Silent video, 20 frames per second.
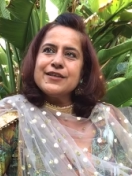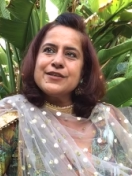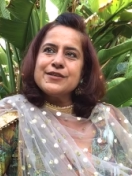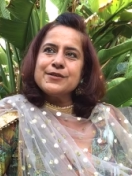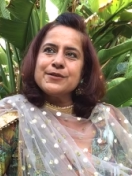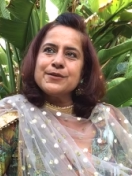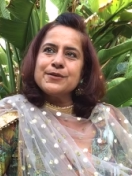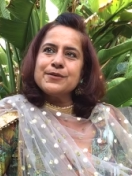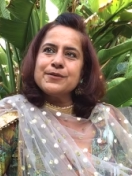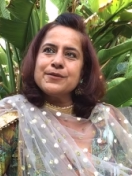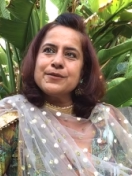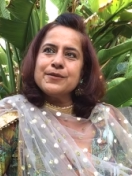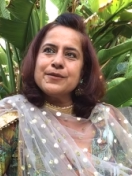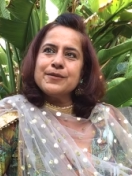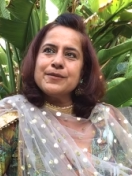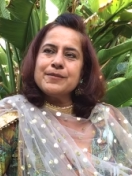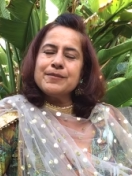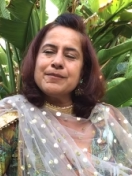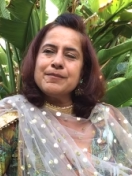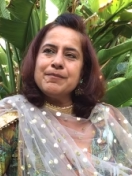to
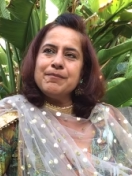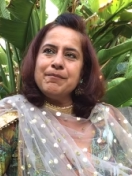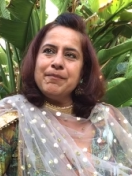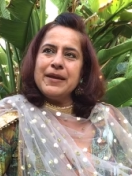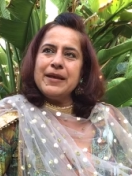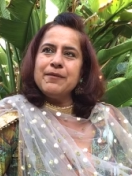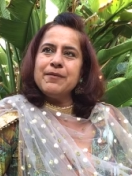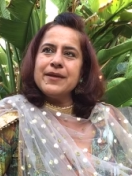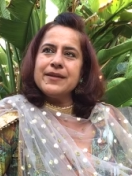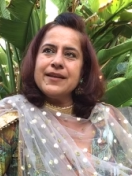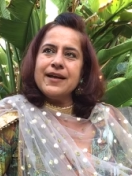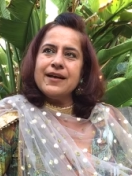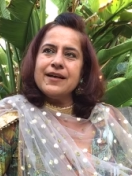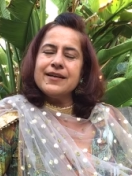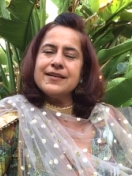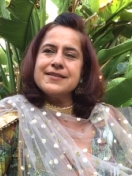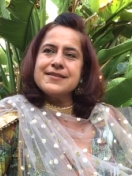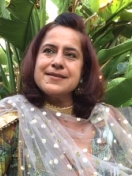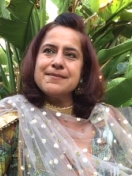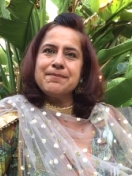be with
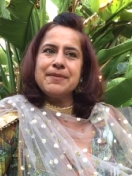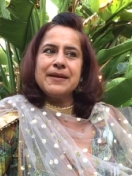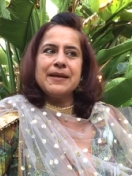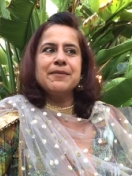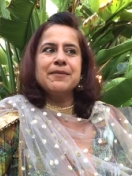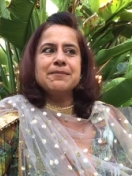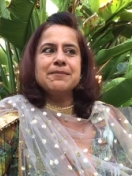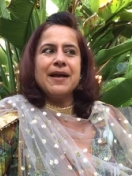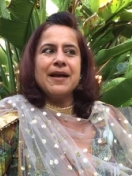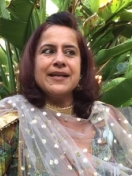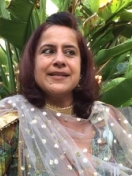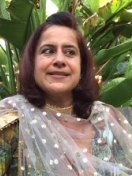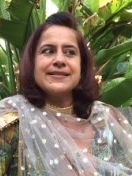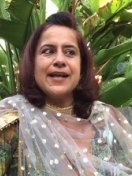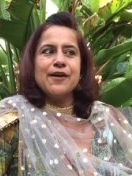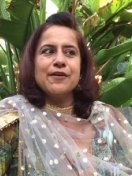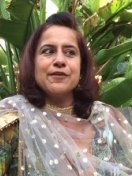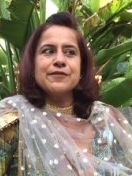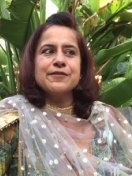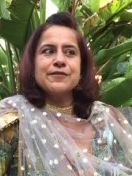her, to be with
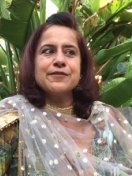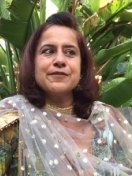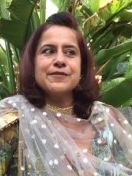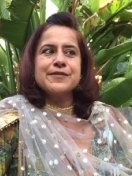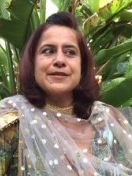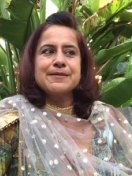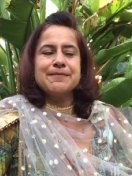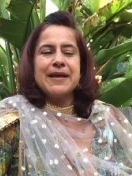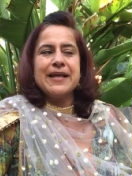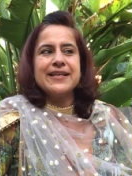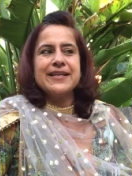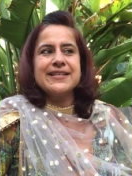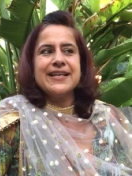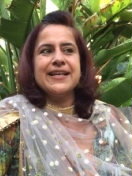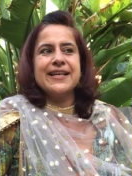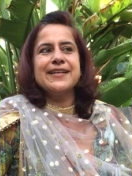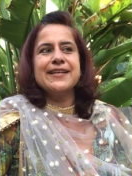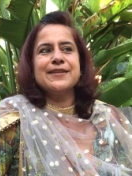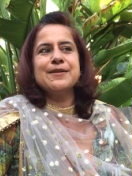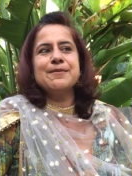myself, to
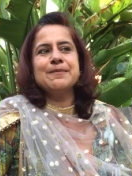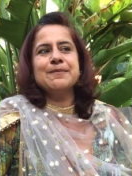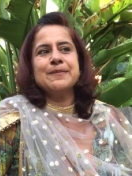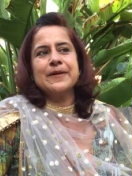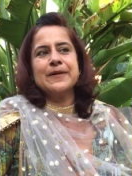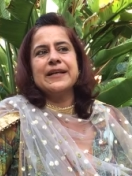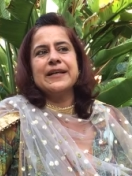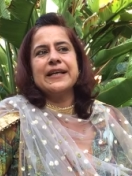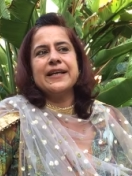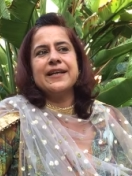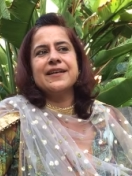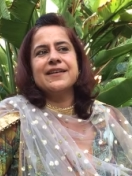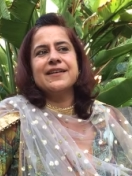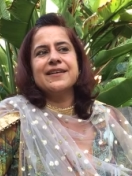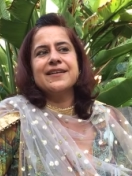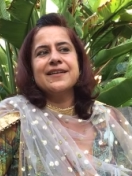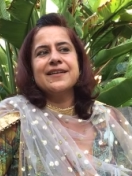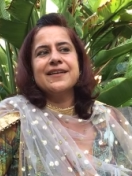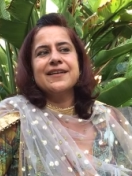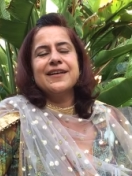meditate in the morning,
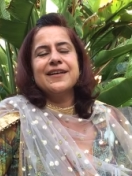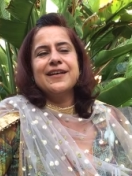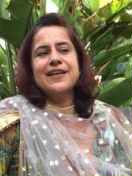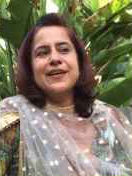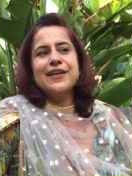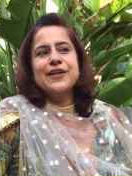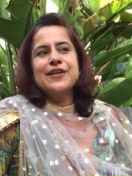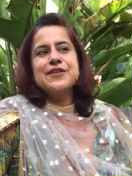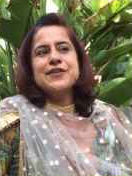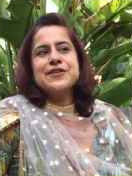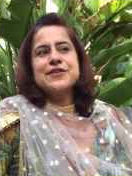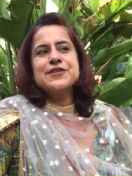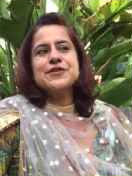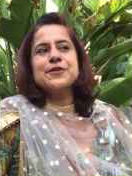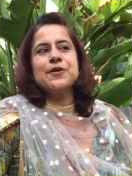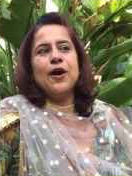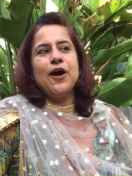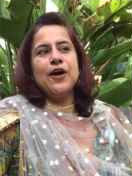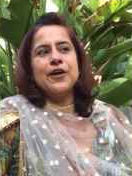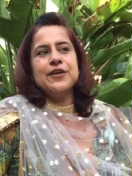to
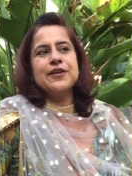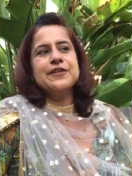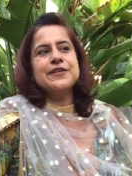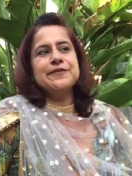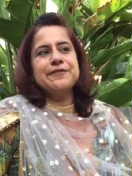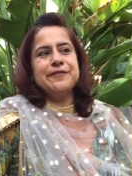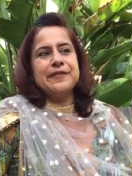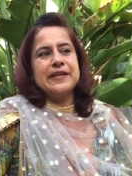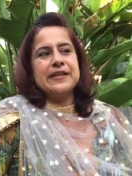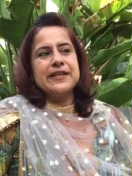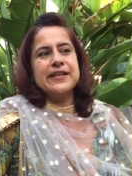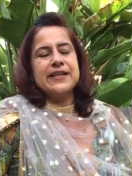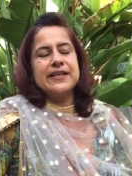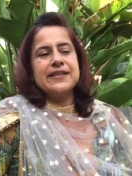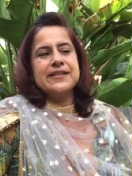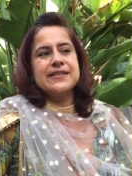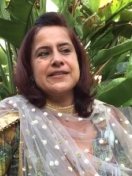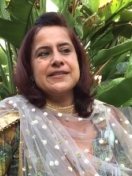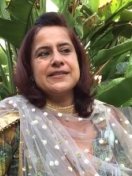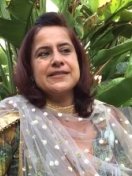honor the
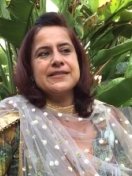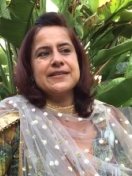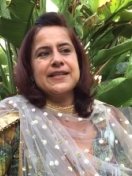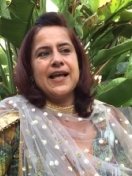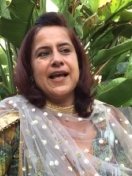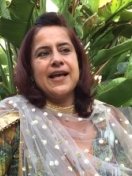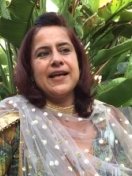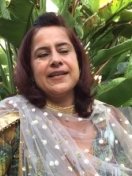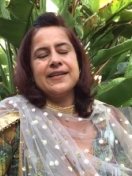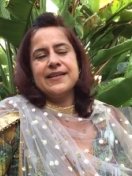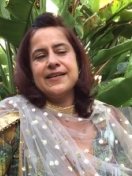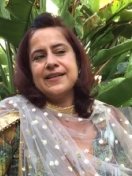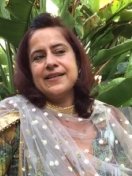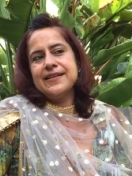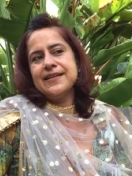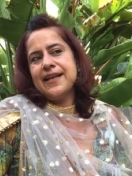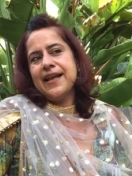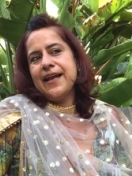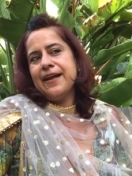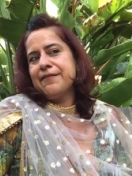feelings that
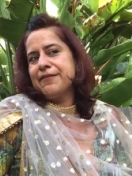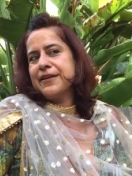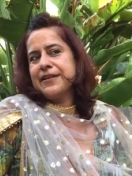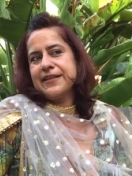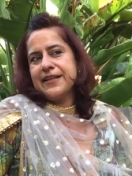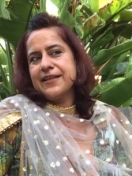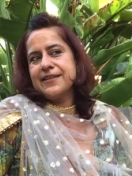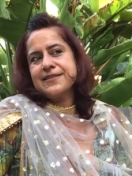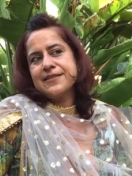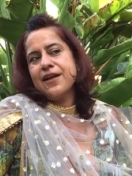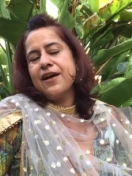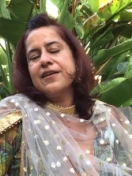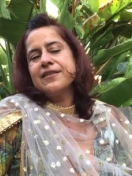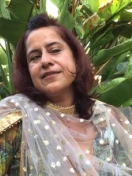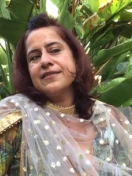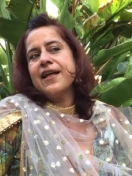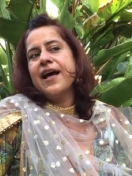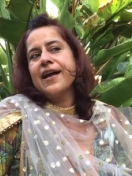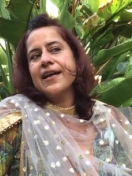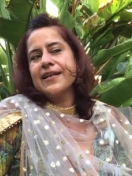everything's not
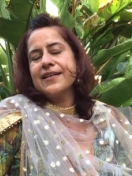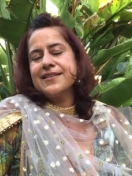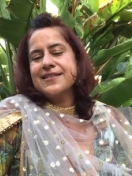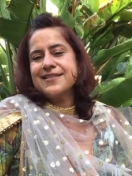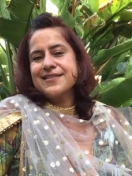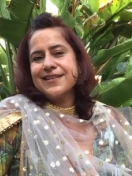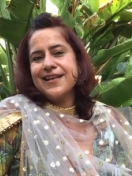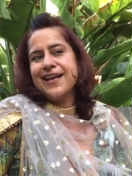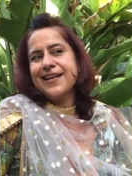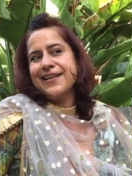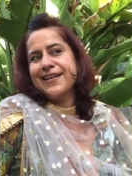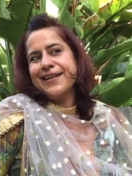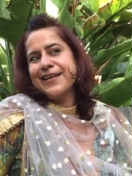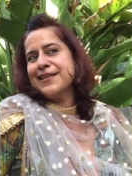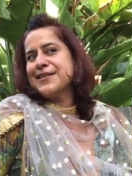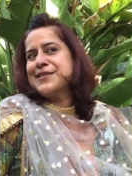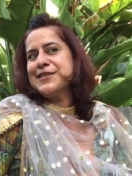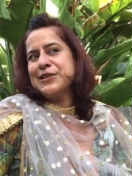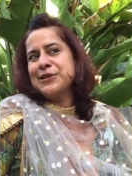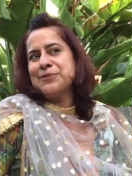light, and it
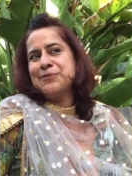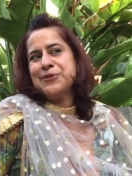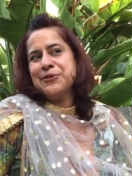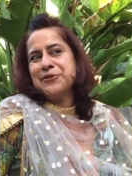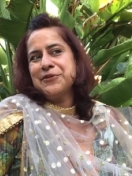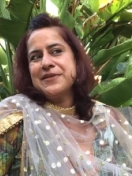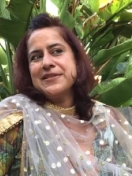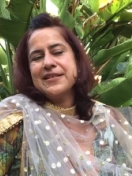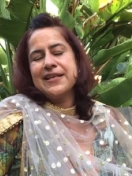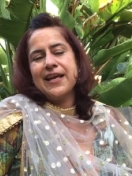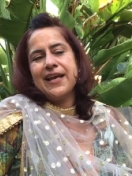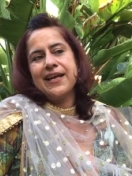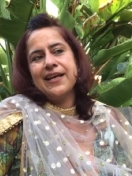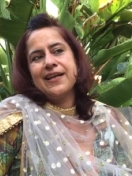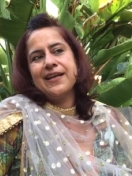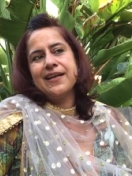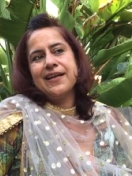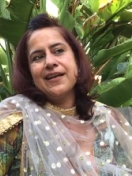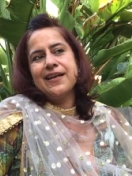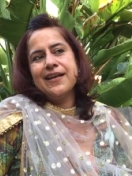is new moon today.
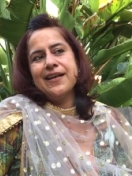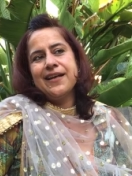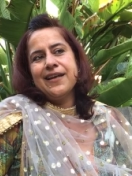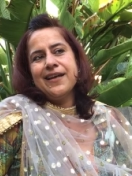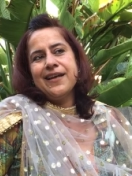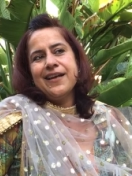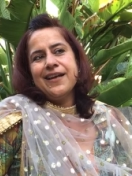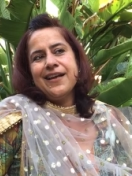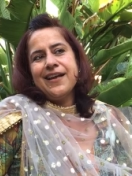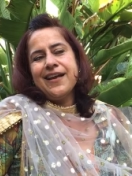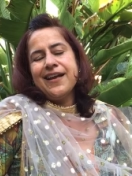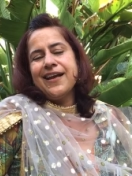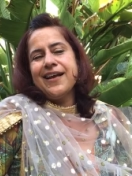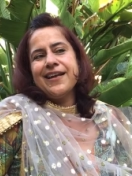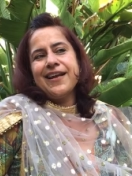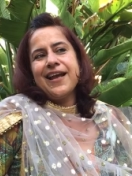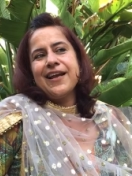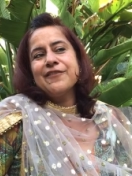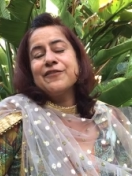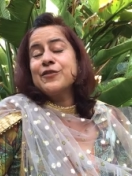
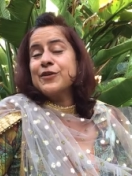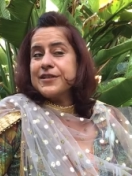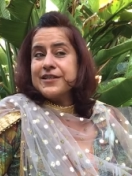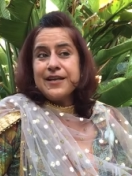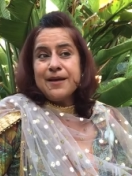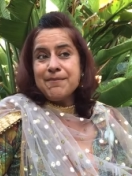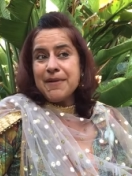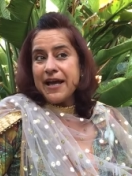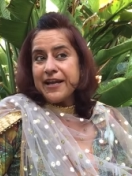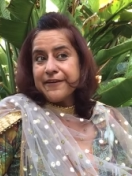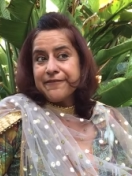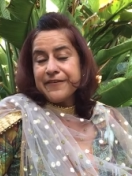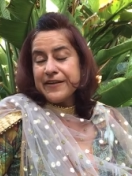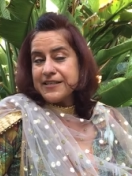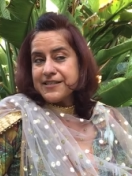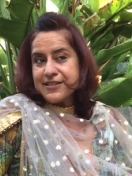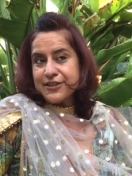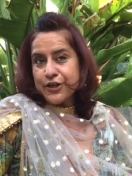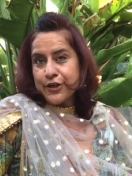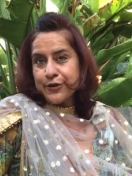And I've written a
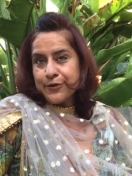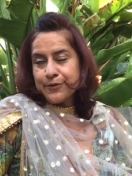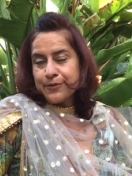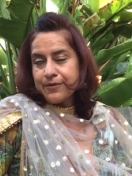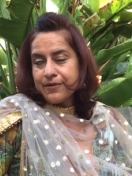manifesto.